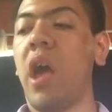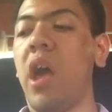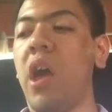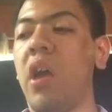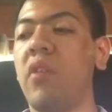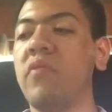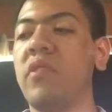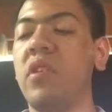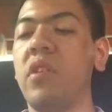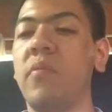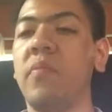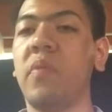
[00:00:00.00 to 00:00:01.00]
and
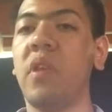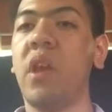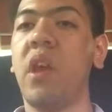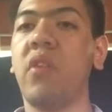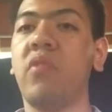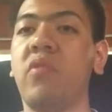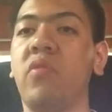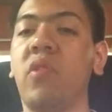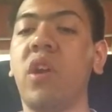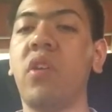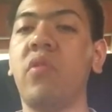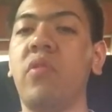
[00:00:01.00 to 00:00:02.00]
as
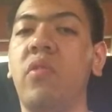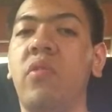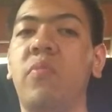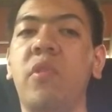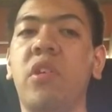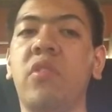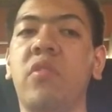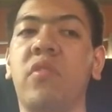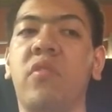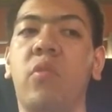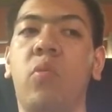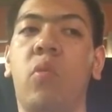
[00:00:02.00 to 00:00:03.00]
together this be it
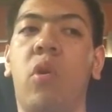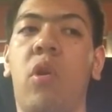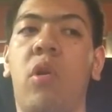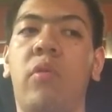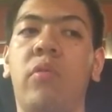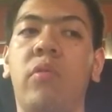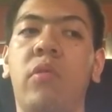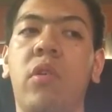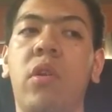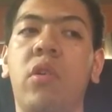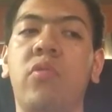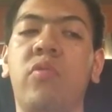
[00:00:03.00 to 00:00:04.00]
is a where
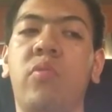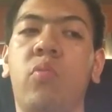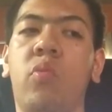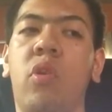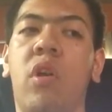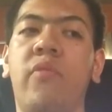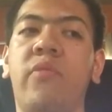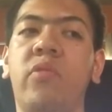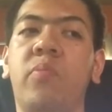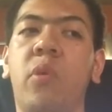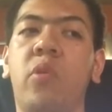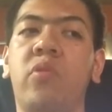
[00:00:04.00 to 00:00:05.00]
I've
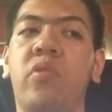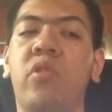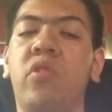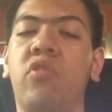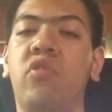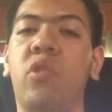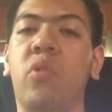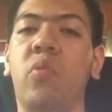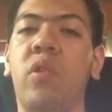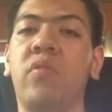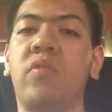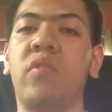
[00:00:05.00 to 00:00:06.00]
exposed the
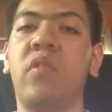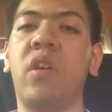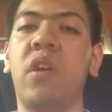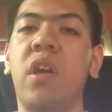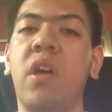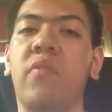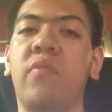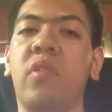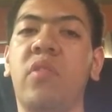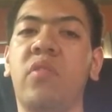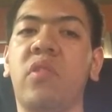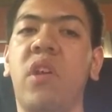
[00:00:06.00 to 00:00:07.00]
children's
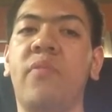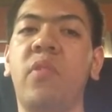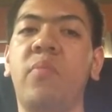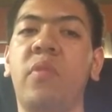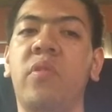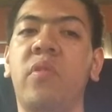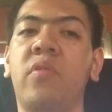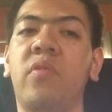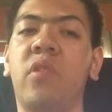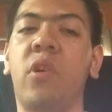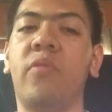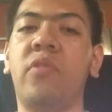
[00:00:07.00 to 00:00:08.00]
just give them the
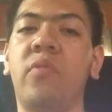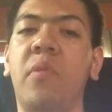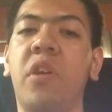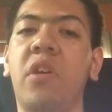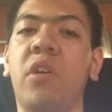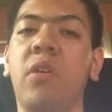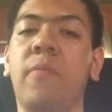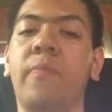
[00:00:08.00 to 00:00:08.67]
self to be